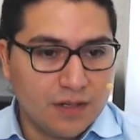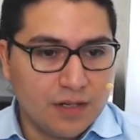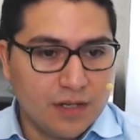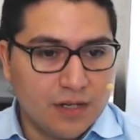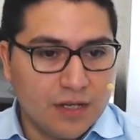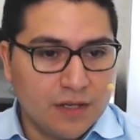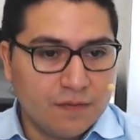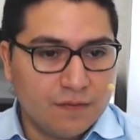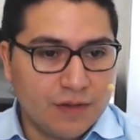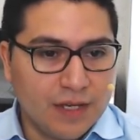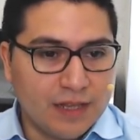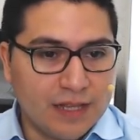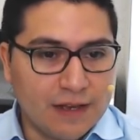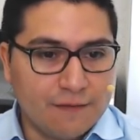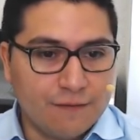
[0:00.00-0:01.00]
If we hit
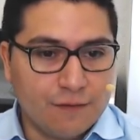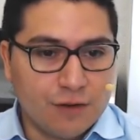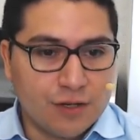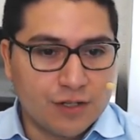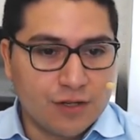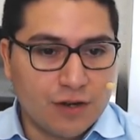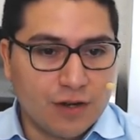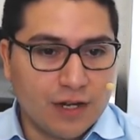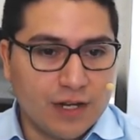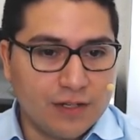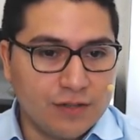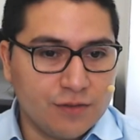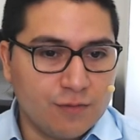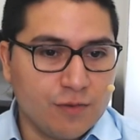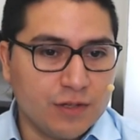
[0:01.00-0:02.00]
that first target,
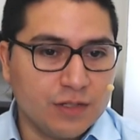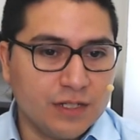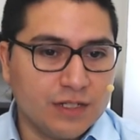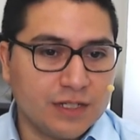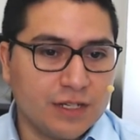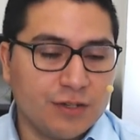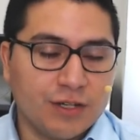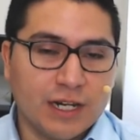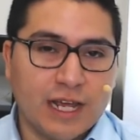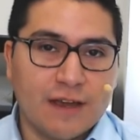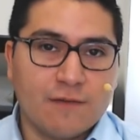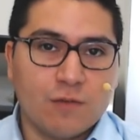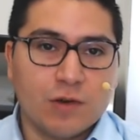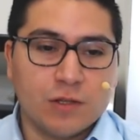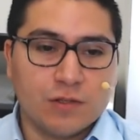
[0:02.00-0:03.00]
you're gonna have a
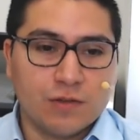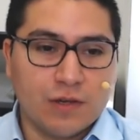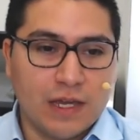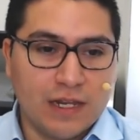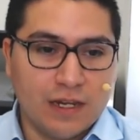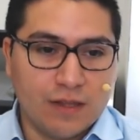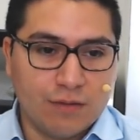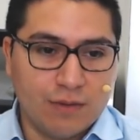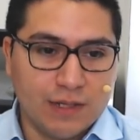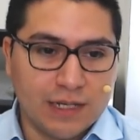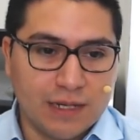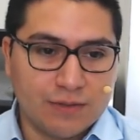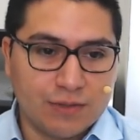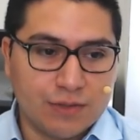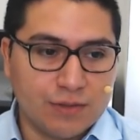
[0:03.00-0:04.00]
1 to 83
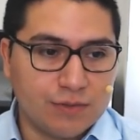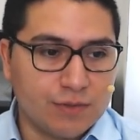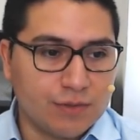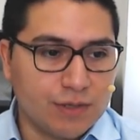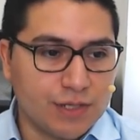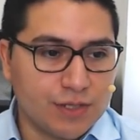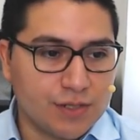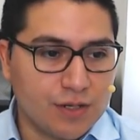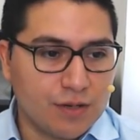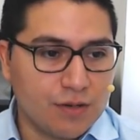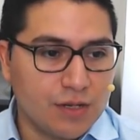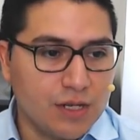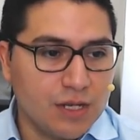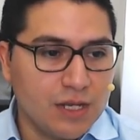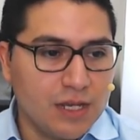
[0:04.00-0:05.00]
times risk reward ratio.
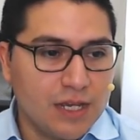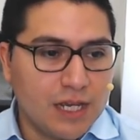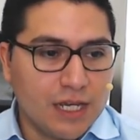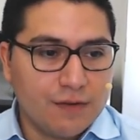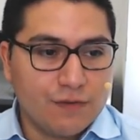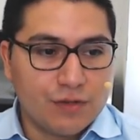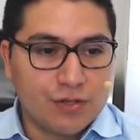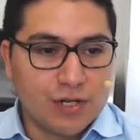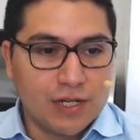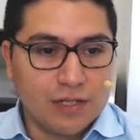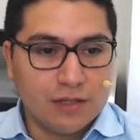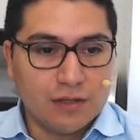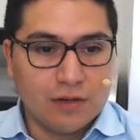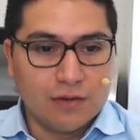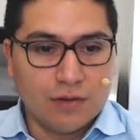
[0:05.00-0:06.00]
If we trade
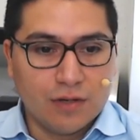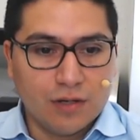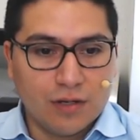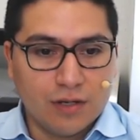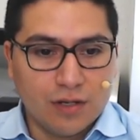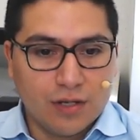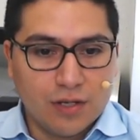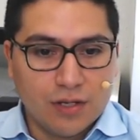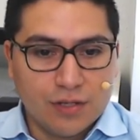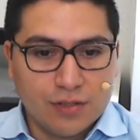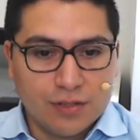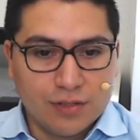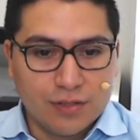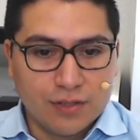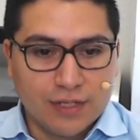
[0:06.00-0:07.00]
lower,
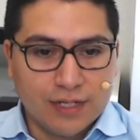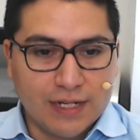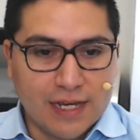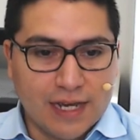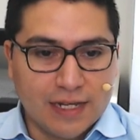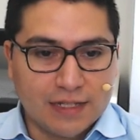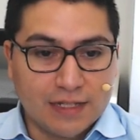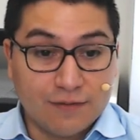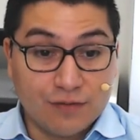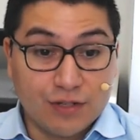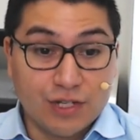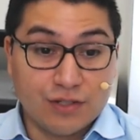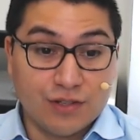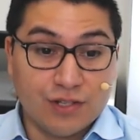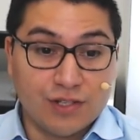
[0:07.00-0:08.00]
you're looking at, if we trade
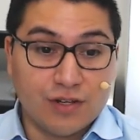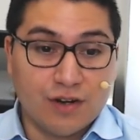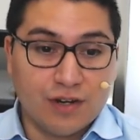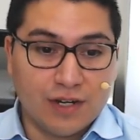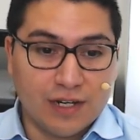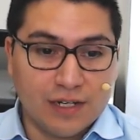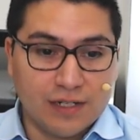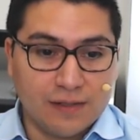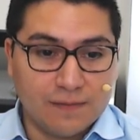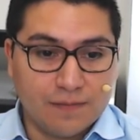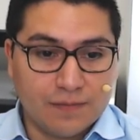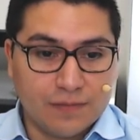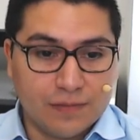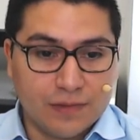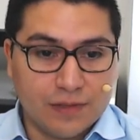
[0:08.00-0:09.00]
to the target,
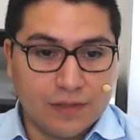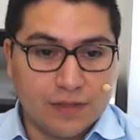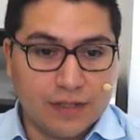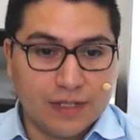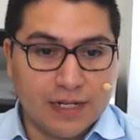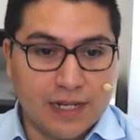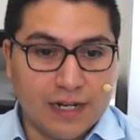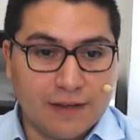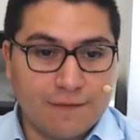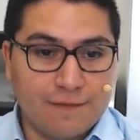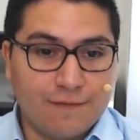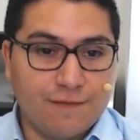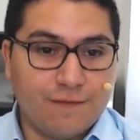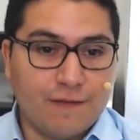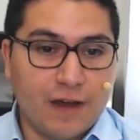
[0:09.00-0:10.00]
you're looking at a
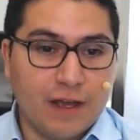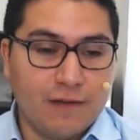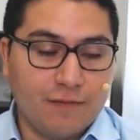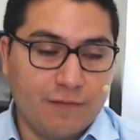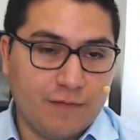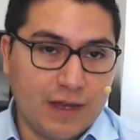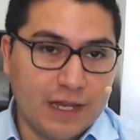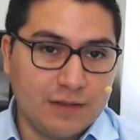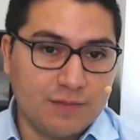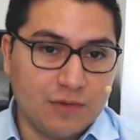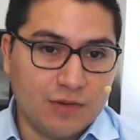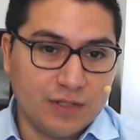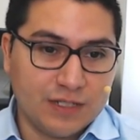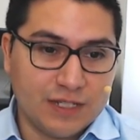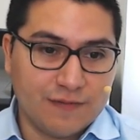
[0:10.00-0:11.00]

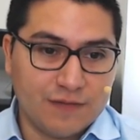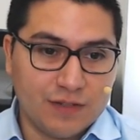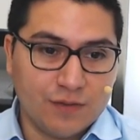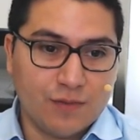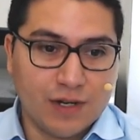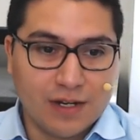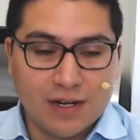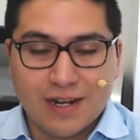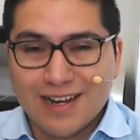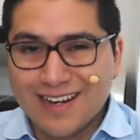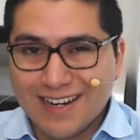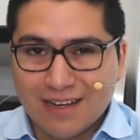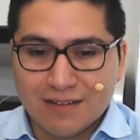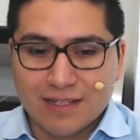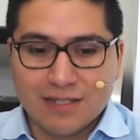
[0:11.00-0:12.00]
8.71.
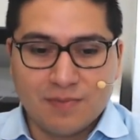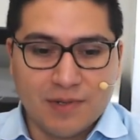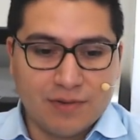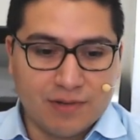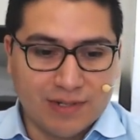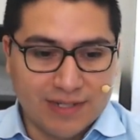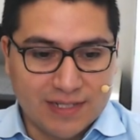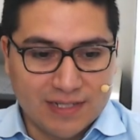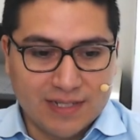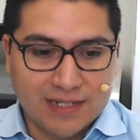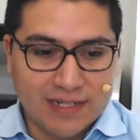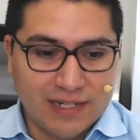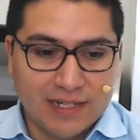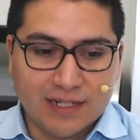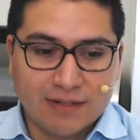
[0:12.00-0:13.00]
Now let's be realistic.
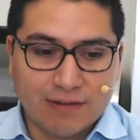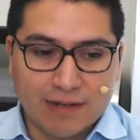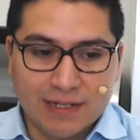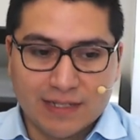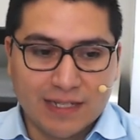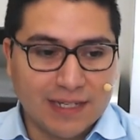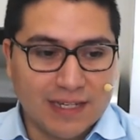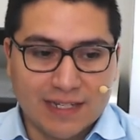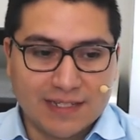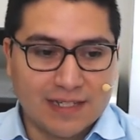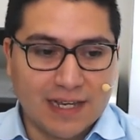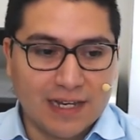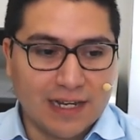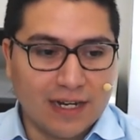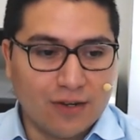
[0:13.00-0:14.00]
It's
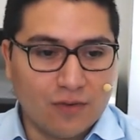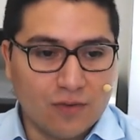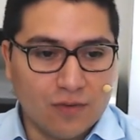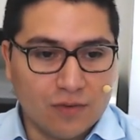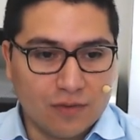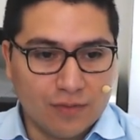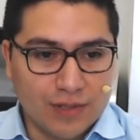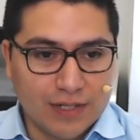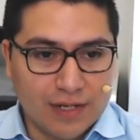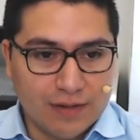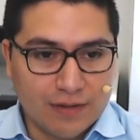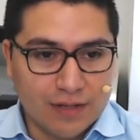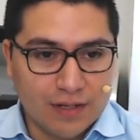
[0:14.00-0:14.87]
not gonna go all the way down there.